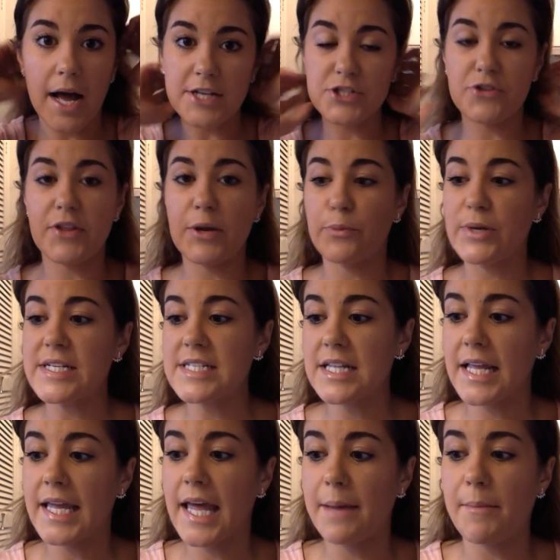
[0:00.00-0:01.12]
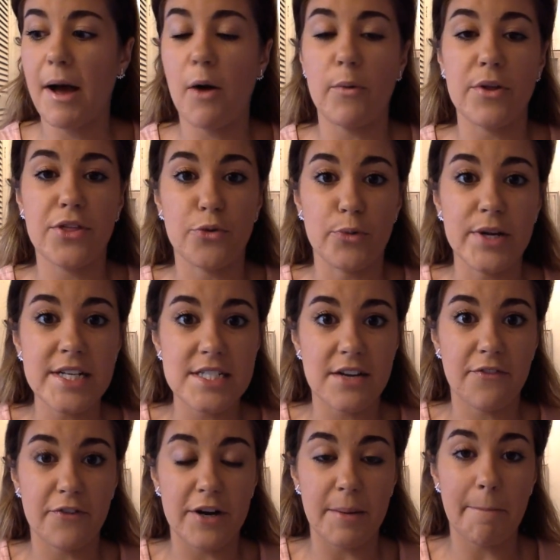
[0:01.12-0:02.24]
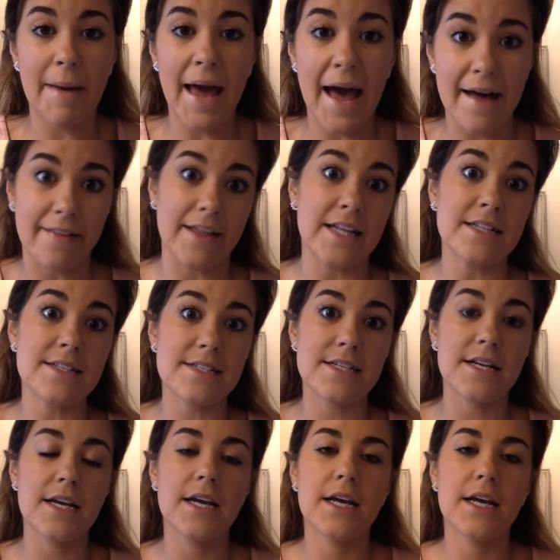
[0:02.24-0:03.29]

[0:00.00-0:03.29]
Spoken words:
So they recently came out with 3 different palettes